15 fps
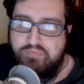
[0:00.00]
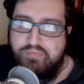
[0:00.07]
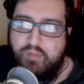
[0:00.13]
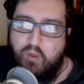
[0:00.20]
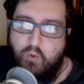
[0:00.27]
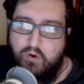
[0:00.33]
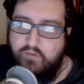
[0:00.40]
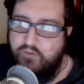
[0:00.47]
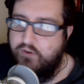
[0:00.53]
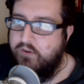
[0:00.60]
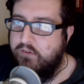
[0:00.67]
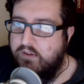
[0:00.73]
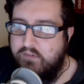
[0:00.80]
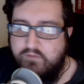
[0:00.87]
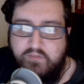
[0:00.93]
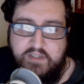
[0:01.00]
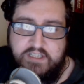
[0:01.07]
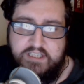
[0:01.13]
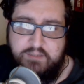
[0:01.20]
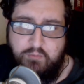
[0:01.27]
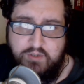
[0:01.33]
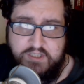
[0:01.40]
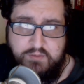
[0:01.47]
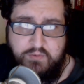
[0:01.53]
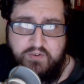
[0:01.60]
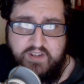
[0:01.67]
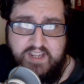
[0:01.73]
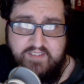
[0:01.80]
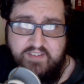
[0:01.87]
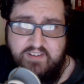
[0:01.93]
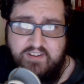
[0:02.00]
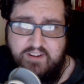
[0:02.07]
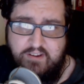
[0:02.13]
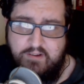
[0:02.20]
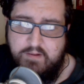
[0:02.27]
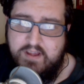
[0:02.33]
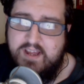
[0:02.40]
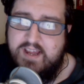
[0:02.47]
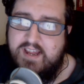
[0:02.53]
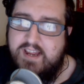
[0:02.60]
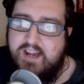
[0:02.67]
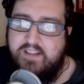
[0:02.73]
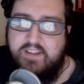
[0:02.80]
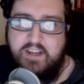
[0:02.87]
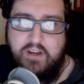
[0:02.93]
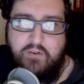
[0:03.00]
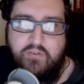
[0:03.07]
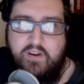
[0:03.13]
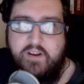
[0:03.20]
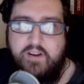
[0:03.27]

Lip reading: or if you can convince someone to give it to you, I think you'd find a